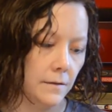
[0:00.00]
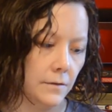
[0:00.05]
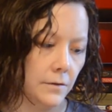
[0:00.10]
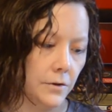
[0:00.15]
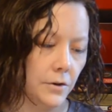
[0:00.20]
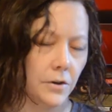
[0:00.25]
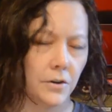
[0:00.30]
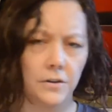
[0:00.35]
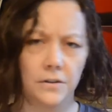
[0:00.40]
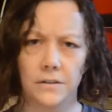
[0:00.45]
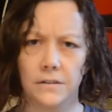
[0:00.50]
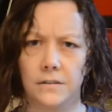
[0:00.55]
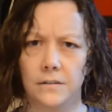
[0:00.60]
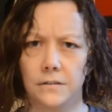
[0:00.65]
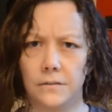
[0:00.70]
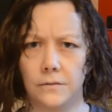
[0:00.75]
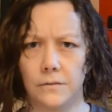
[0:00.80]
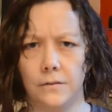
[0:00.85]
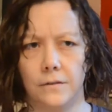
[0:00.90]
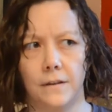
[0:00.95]

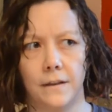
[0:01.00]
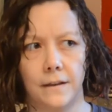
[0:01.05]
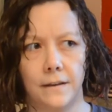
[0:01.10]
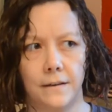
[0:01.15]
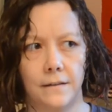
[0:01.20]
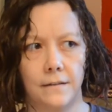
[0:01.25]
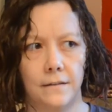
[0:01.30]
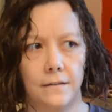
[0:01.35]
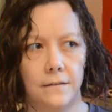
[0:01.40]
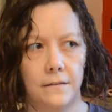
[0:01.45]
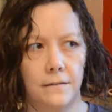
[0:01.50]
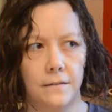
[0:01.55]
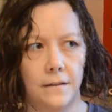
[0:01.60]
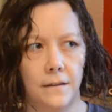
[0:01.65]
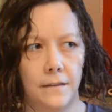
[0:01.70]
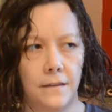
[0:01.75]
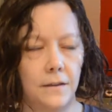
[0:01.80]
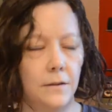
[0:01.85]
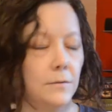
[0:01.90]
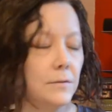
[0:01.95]
nurse, or like, I
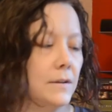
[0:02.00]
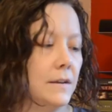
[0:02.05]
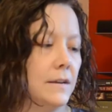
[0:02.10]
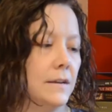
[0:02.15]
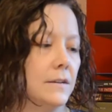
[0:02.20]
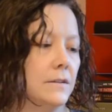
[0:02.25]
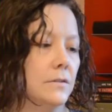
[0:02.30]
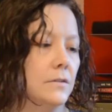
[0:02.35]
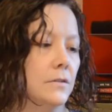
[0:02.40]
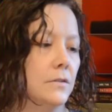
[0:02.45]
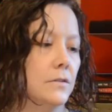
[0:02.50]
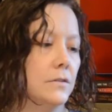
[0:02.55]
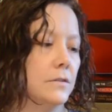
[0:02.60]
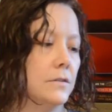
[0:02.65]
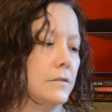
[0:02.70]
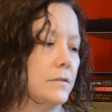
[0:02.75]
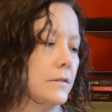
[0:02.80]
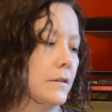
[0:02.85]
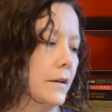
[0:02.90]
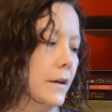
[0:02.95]
think it was like his
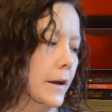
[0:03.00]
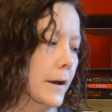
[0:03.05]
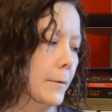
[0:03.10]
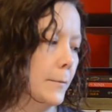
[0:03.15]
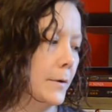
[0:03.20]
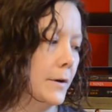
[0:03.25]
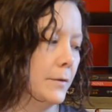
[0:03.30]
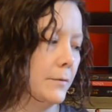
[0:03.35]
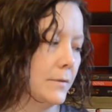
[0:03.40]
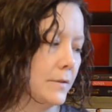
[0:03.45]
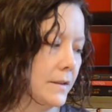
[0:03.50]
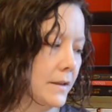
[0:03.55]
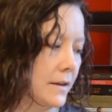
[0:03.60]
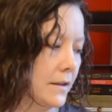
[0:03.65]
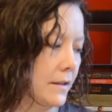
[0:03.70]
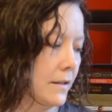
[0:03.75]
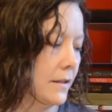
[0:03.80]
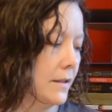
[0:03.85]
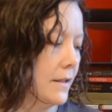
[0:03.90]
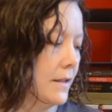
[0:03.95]
nurse when he was
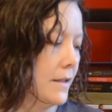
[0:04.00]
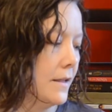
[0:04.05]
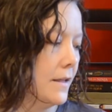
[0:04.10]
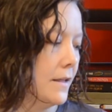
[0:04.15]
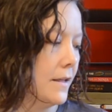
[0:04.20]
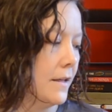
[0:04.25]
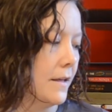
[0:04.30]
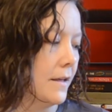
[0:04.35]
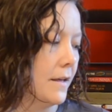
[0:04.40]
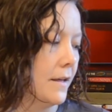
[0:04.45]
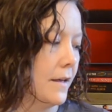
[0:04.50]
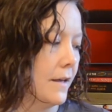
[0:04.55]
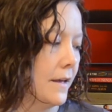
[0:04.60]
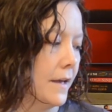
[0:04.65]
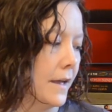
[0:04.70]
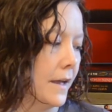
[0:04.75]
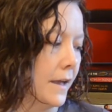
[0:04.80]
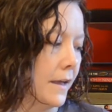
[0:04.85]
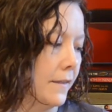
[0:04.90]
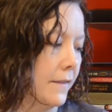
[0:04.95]
little,
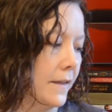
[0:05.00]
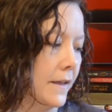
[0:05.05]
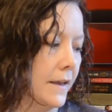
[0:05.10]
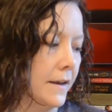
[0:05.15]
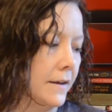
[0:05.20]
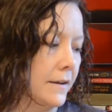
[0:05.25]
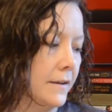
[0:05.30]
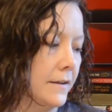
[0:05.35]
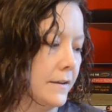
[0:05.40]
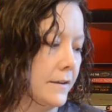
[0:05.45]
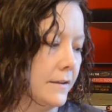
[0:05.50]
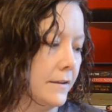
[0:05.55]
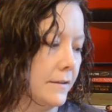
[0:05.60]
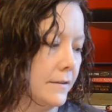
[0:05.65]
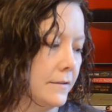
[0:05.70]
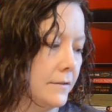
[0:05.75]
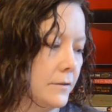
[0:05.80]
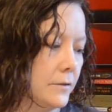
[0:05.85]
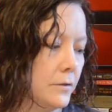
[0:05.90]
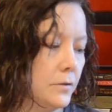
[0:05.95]
and then
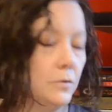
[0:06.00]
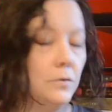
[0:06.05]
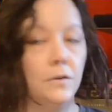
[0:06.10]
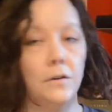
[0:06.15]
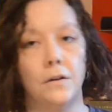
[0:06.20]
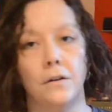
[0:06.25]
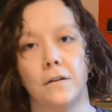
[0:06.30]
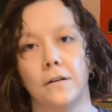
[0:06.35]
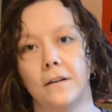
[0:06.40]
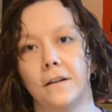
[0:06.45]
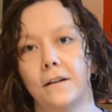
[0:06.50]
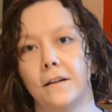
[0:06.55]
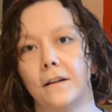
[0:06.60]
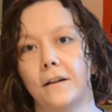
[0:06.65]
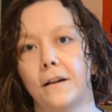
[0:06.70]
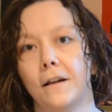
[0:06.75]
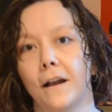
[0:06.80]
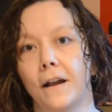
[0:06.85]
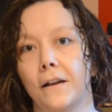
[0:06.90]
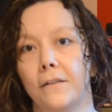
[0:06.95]
his tutor
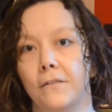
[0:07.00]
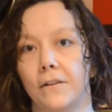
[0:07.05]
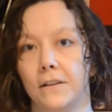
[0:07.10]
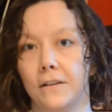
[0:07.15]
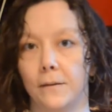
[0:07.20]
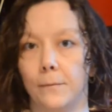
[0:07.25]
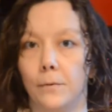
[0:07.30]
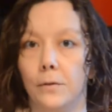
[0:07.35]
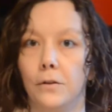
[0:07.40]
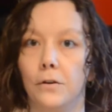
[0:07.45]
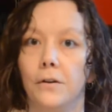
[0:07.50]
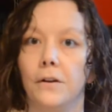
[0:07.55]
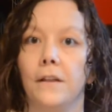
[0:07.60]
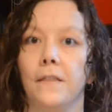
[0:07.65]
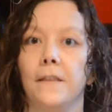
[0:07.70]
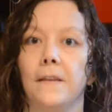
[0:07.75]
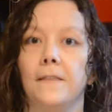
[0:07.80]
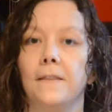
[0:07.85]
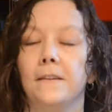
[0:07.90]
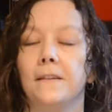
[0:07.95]
kind of ends up learning that